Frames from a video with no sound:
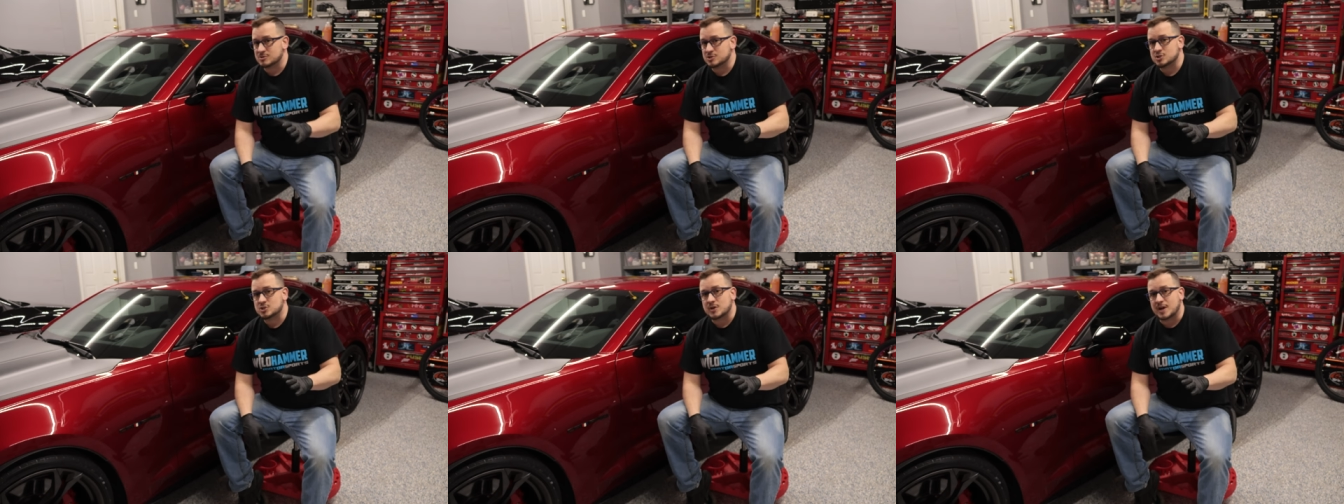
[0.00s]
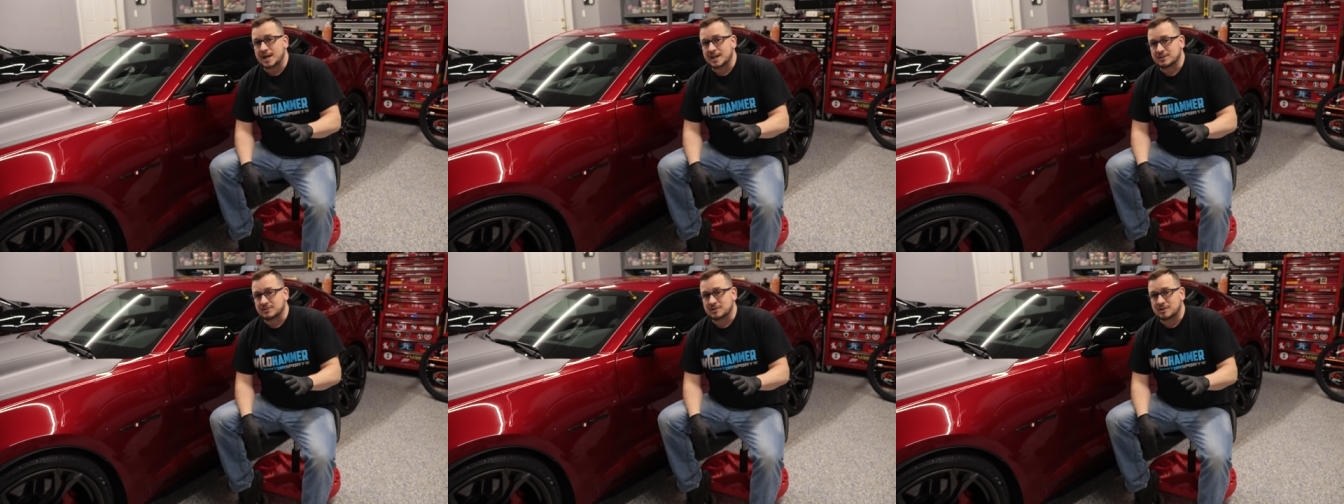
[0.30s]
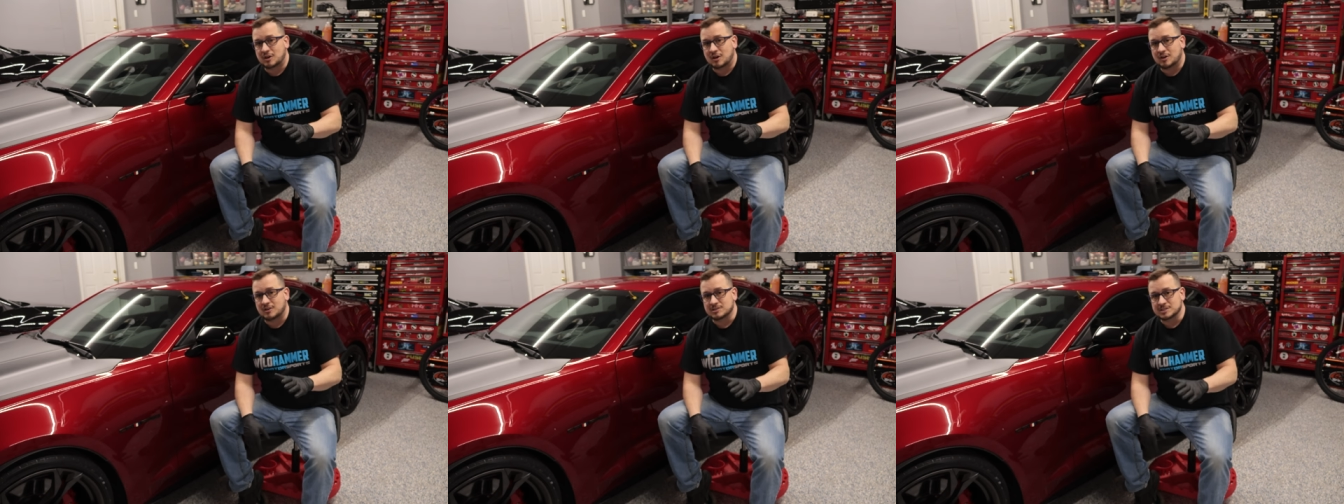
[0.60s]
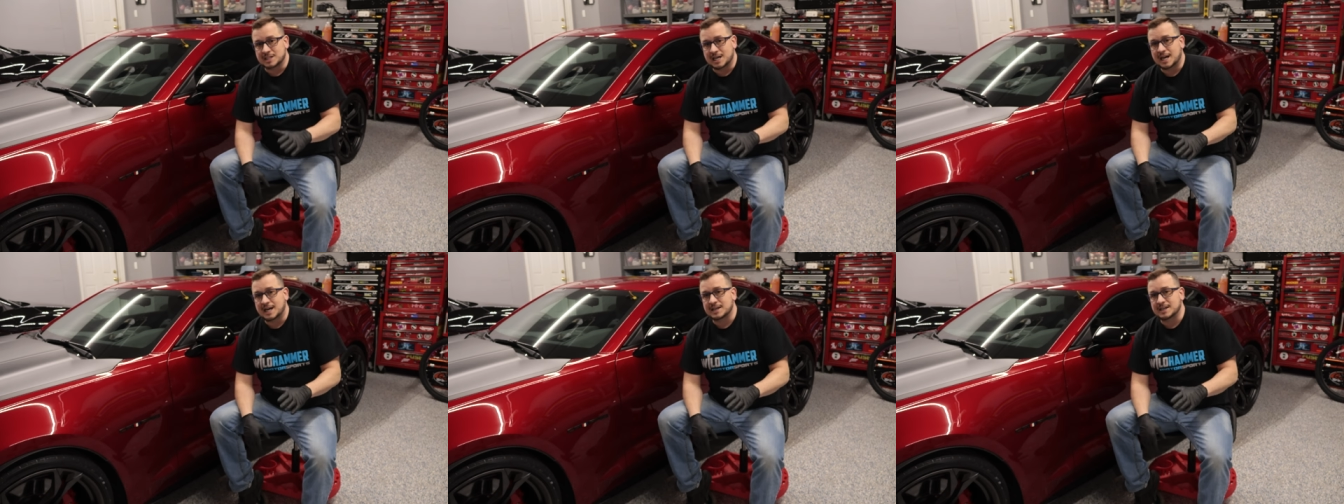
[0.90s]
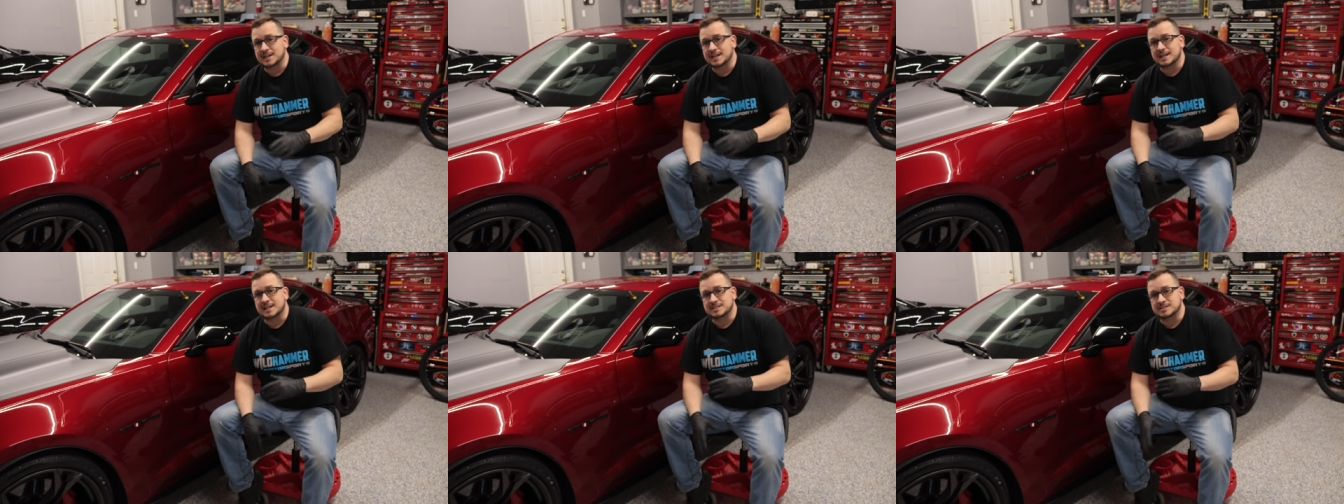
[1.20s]
track the car a
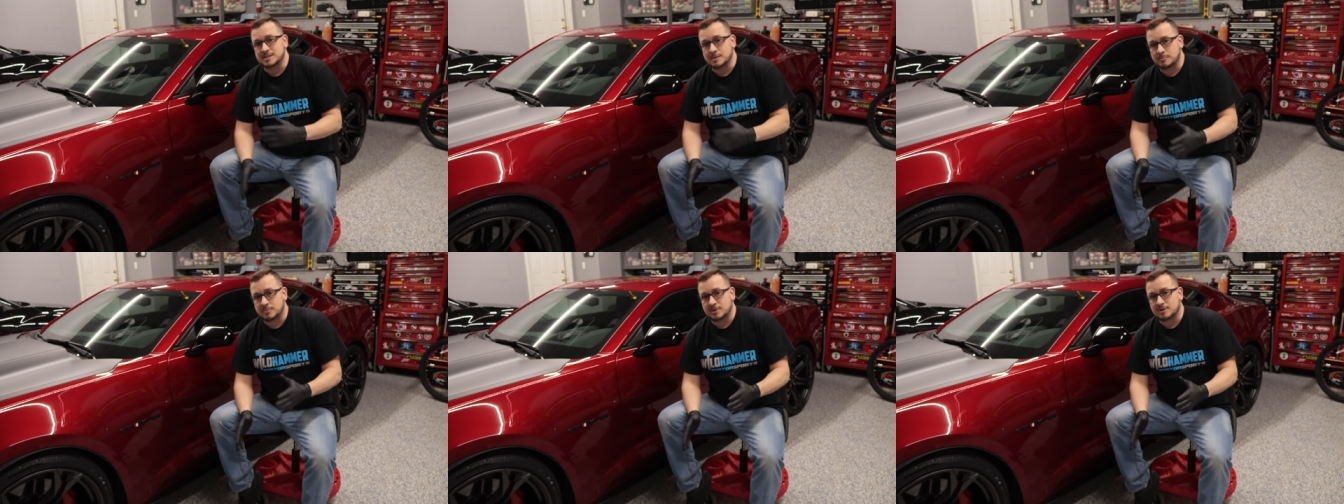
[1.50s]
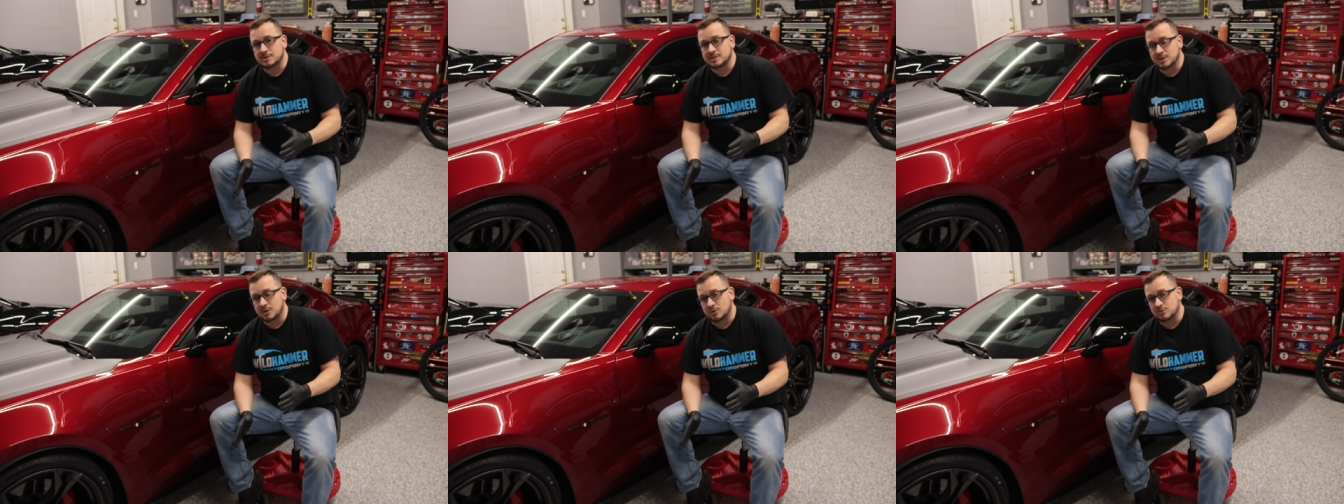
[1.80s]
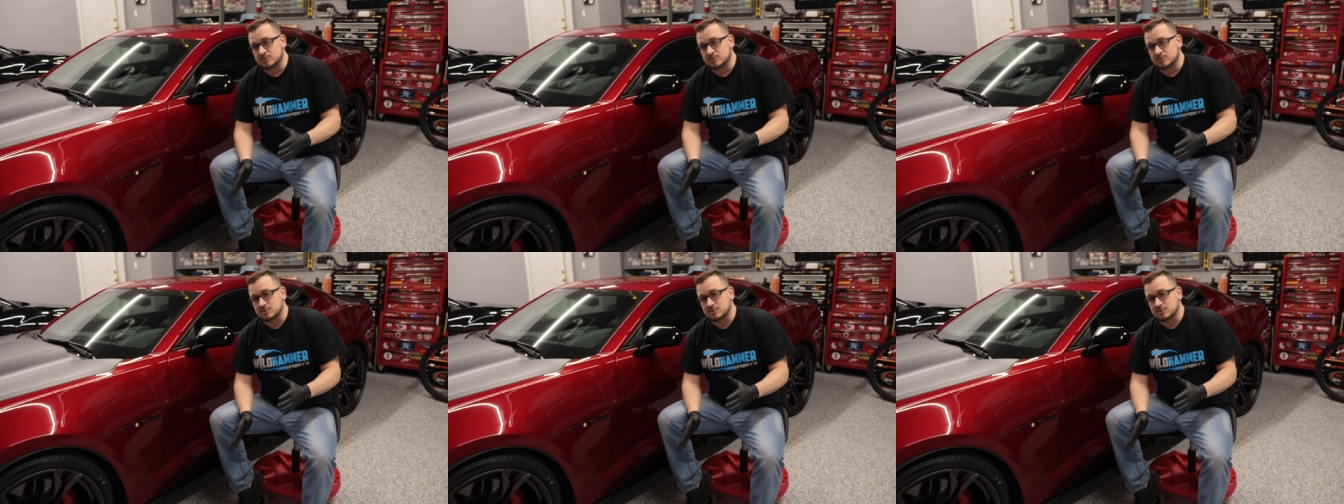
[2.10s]
lot and I typically